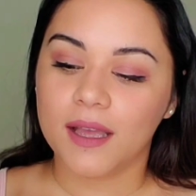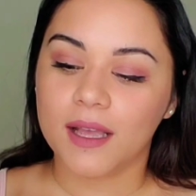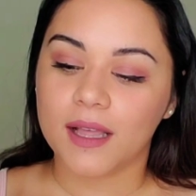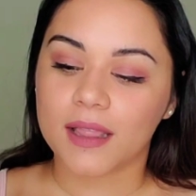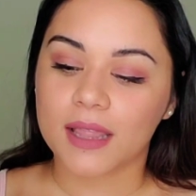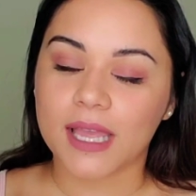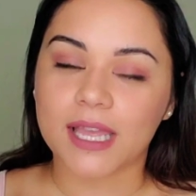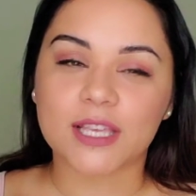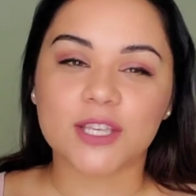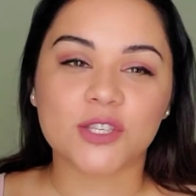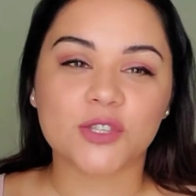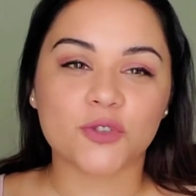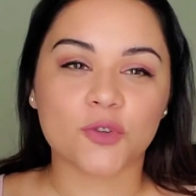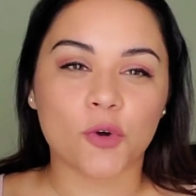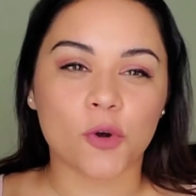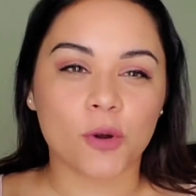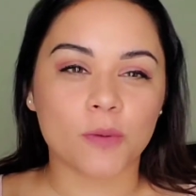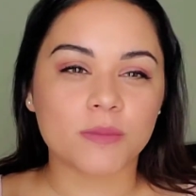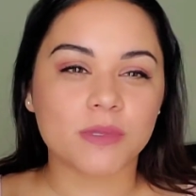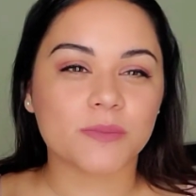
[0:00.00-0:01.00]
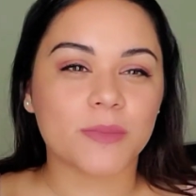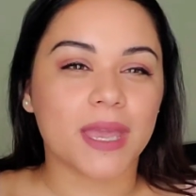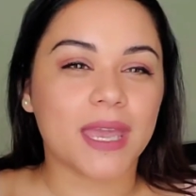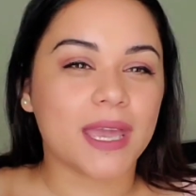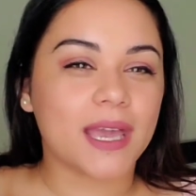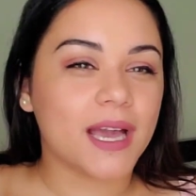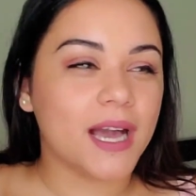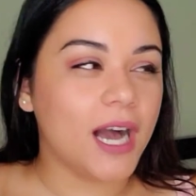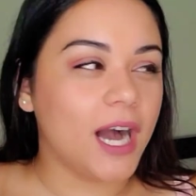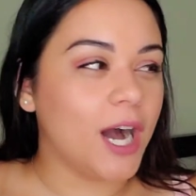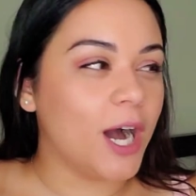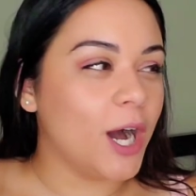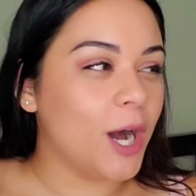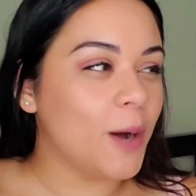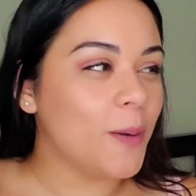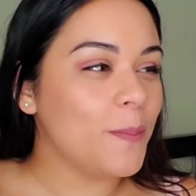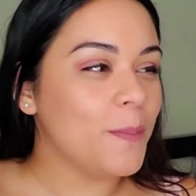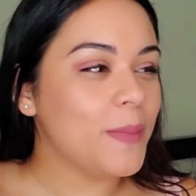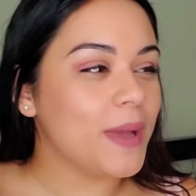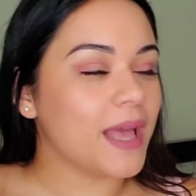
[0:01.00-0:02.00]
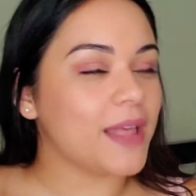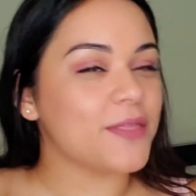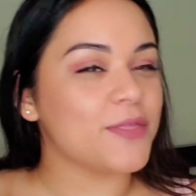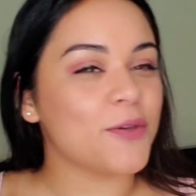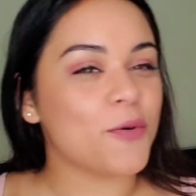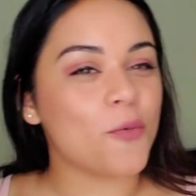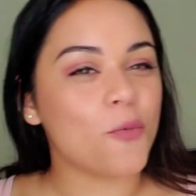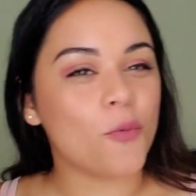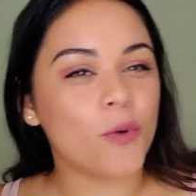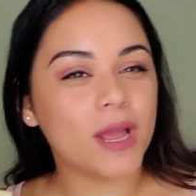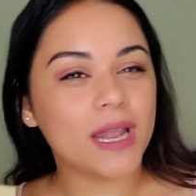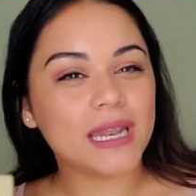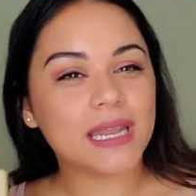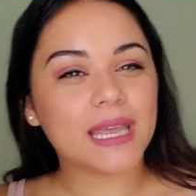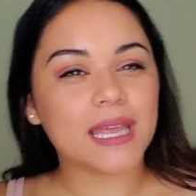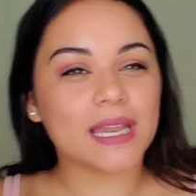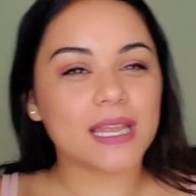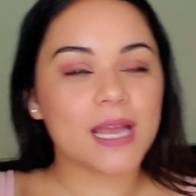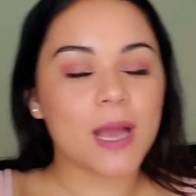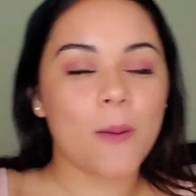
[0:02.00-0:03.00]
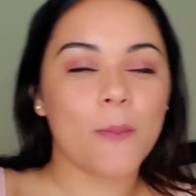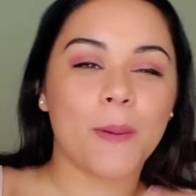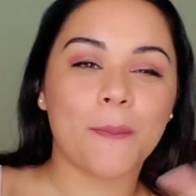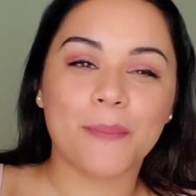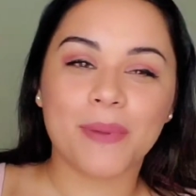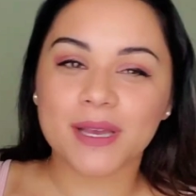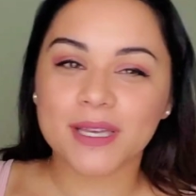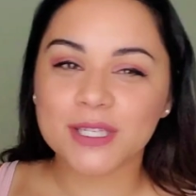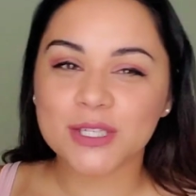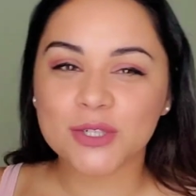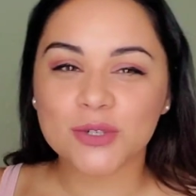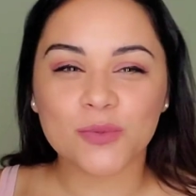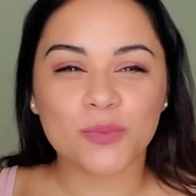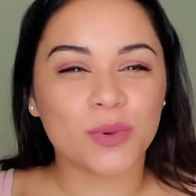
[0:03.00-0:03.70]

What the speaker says: like storms may come and the wind can come and push you,